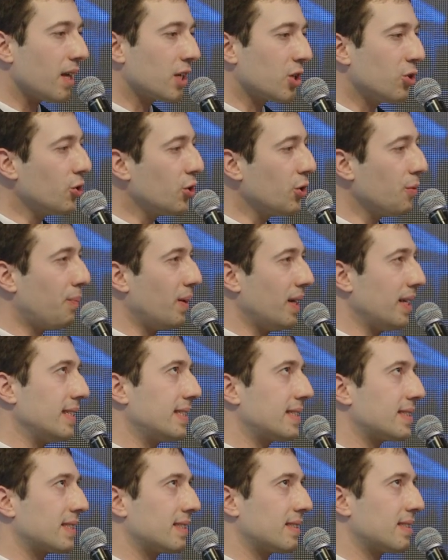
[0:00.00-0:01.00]
could you
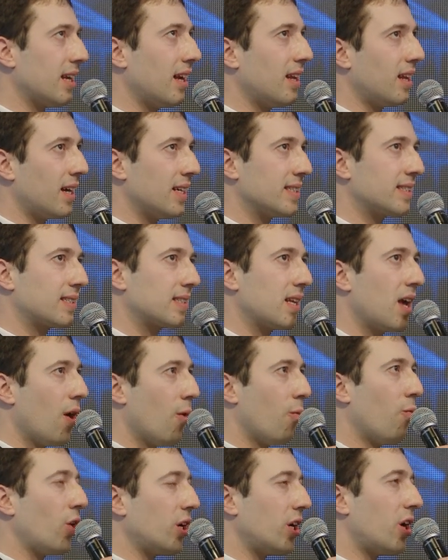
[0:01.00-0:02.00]
please tell us
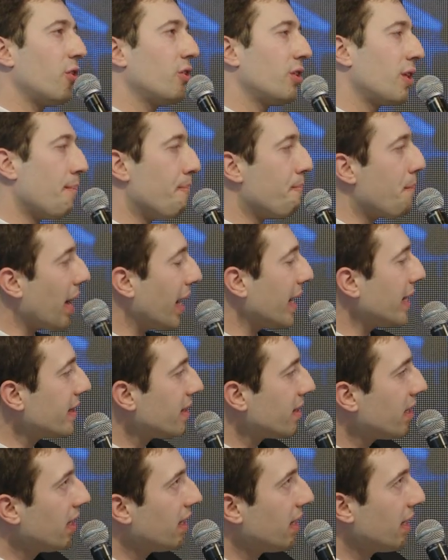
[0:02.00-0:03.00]
what are the main
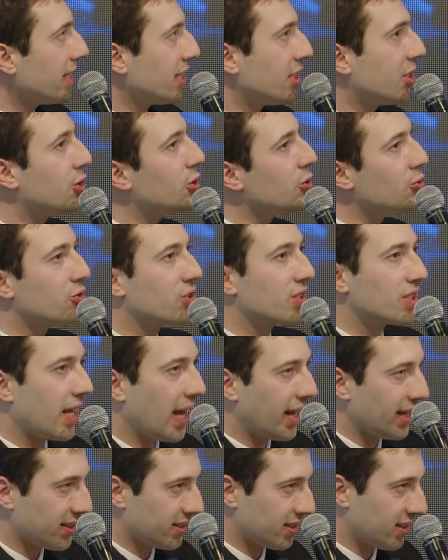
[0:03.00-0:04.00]
use
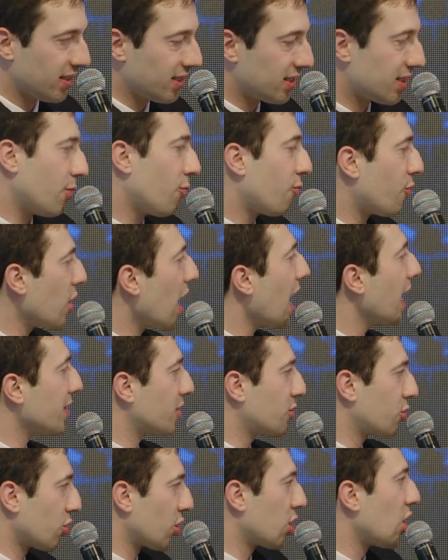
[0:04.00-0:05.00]
cases, if we had
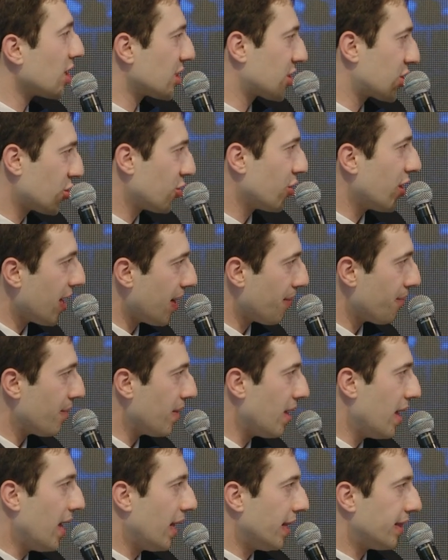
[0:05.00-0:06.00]
to cluster them,
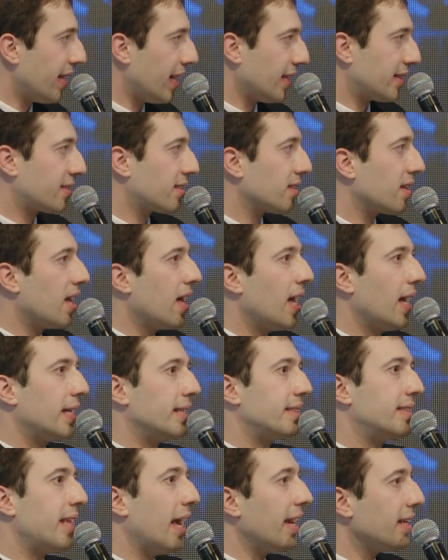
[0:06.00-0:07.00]
that
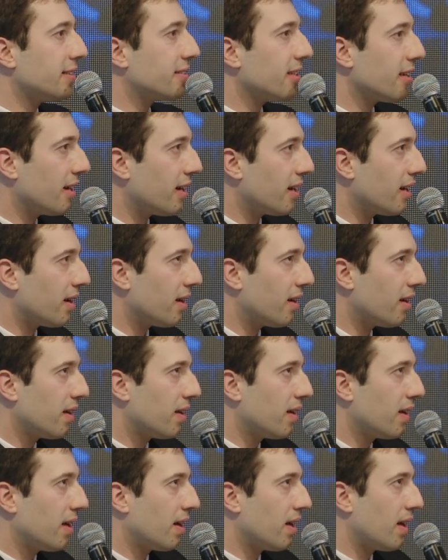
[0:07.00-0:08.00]
data
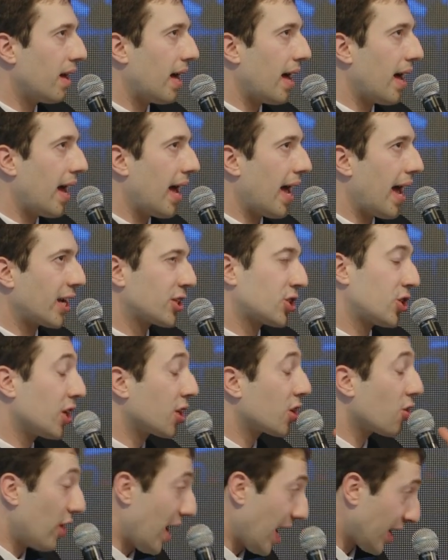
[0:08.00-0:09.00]
actually
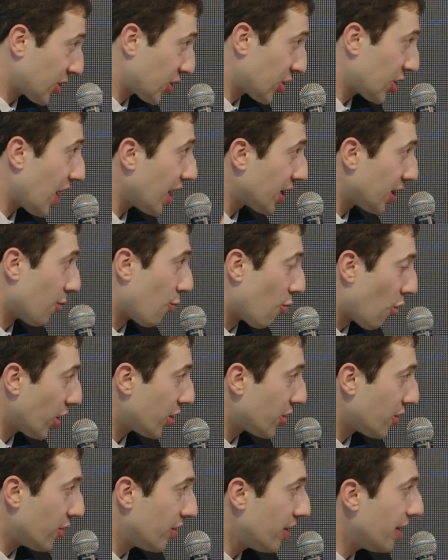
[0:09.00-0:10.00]
collection
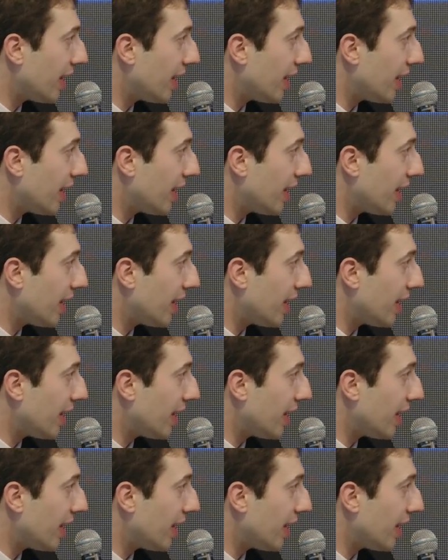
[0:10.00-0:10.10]
underwater